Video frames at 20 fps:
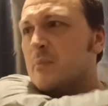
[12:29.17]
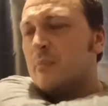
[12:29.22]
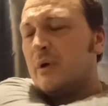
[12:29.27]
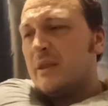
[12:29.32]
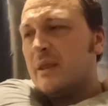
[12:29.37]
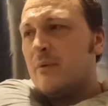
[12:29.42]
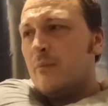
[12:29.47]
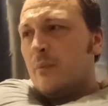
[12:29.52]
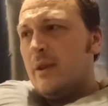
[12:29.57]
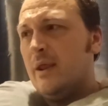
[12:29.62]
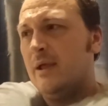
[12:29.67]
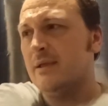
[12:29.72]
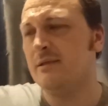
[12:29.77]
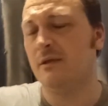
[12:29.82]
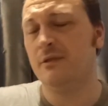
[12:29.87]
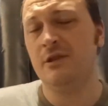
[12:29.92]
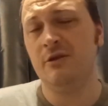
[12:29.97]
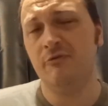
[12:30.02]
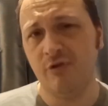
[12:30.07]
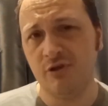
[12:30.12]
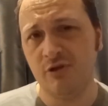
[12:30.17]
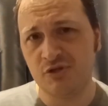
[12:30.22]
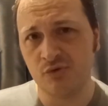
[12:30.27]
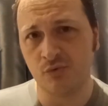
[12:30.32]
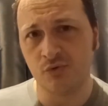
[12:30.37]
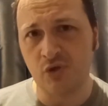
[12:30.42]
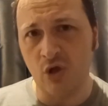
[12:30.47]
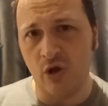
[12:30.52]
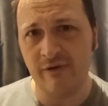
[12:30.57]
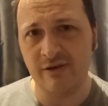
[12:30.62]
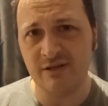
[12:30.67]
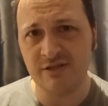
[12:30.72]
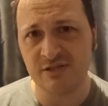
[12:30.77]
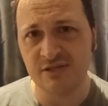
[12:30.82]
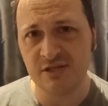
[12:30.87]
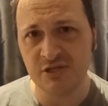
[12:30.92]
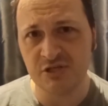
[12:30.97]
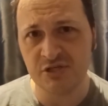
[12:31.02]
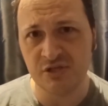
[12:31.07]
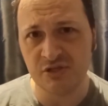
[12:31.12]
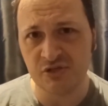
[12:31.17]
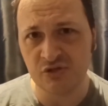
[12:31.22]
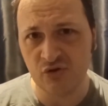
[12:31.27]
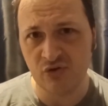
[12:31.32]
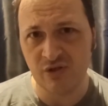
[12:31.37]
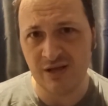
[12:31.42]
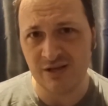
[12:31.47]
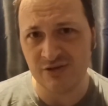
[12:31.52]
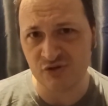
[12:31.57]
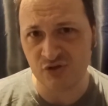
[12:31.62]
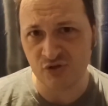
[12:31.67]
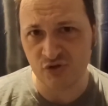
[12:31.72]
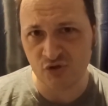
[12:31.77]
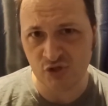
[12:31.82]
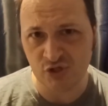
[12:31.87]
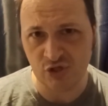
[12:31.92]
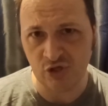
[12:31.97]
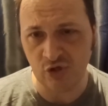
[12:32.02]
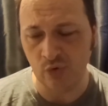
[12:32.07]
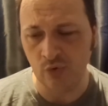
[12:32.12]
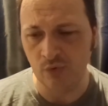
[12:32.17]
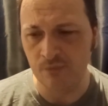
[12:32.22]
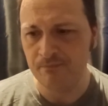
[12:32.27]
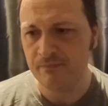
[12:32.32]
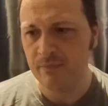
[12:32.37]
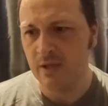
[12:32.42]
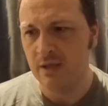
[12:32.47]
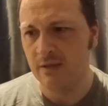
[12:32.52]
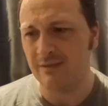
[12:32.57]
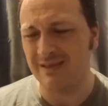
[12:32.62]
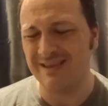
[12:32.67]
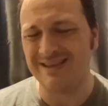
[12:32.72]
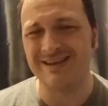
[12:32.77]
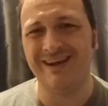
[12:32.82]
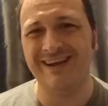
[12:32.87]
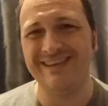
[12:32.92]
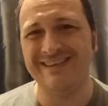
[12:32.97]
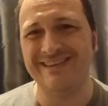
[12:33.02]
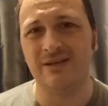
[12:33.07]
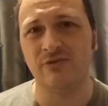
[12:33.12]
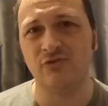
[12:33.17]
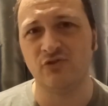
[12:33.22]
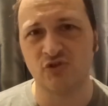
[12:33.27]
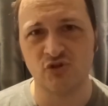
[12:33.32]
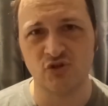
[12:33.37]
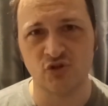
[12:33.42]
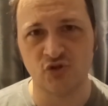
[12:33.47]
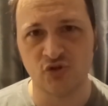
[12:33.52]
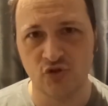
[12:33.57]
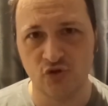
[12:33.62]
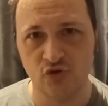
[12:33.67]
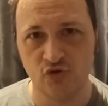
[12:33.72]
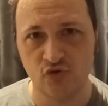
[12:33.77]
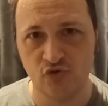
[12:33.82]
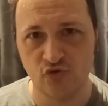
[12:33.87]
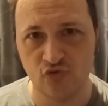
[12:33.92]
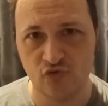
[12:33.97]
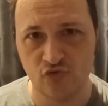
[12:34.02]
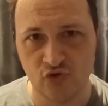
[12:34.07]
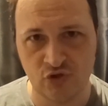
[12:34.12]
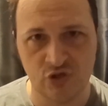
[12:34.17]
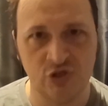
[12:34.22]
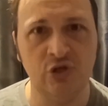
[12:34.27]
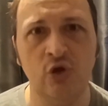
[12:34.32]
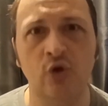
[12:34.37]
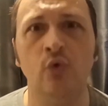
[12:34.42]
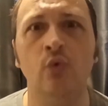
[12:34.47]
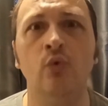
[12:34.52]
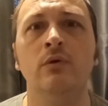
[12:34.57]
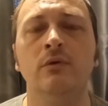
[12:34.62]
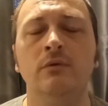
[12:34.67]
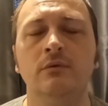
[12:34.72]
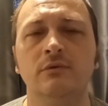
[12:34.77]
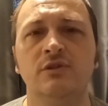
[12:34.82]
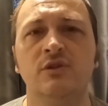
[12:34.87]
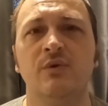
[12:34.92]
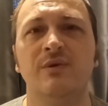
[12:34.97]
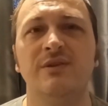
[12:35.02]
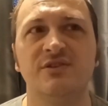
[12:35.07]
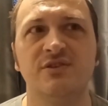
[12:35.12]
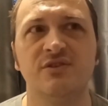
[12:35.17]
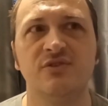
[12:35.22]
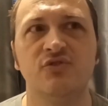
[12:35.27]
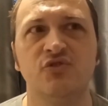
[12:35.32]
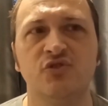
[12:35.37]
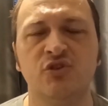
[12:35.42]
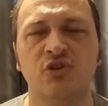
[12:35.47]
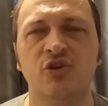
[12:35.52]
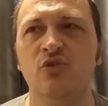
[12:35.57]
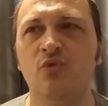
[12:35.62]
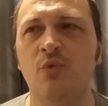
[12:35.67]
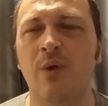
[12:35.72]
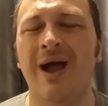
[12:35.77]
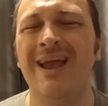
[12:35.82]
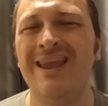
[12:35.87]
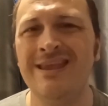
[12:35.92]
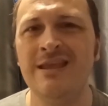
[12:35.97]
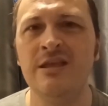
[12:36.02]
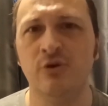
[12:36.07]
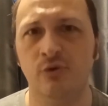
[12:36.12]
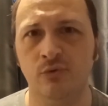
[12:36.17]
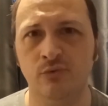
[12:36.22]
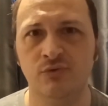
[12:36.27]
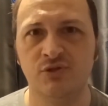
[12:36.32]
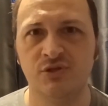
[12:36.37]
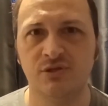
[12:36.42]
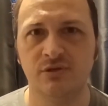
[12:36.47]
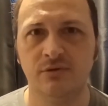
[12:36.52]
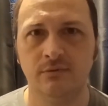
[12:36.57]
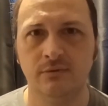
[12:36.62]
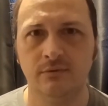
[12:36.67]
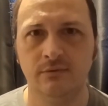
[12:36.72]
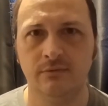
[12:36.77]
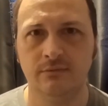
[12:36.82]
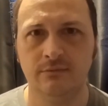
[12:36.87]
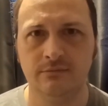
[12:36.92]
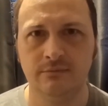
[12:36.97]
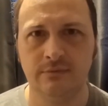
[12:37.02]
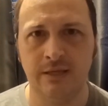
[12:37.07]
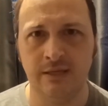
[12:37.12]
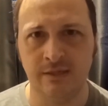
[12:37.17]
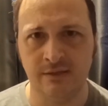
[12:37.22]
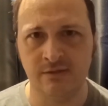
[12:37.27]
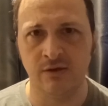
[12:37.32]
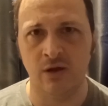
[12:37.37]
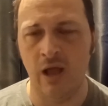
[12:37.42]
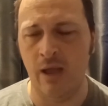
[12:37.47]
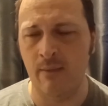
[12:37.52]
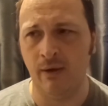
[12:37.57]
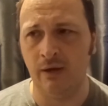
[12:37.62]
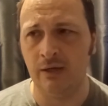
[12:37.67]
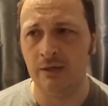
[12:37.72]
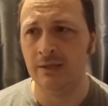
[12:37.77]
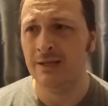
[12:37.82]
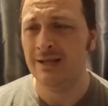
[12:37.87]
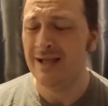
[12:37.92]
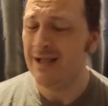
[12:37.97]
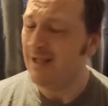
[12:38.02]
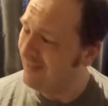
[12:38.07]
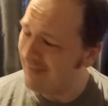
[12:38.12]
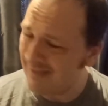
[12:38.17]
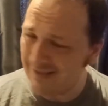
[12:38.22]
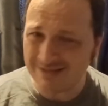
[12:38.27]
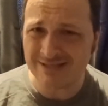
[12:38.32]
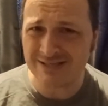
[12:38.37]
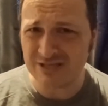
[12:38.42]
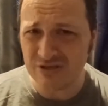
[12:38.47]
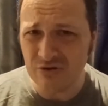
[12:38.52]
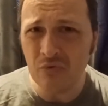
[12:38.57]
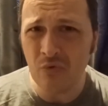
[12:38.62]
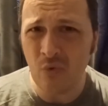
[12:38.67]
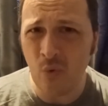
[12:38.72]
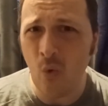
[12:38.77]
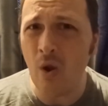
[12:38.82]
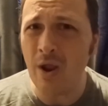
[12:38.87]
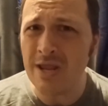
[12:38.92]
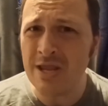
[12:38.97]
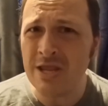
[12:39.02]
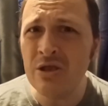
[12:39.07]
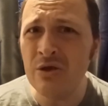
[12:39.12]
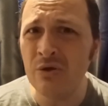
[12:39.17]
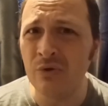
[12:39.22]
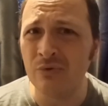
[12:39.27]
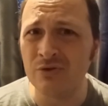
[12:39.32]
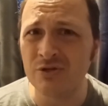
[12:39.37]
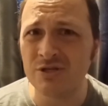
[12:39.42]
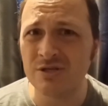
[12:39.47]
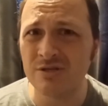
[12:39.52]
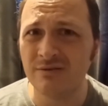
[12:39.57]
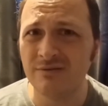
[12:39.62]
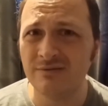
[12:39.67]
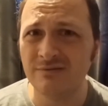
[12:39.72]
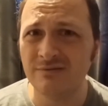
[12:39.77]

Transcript: but then when they'd done the original Director's Edition in two thousand two, they cut it down to just two. So it's two A U's. In diameter, and that's still quite huge.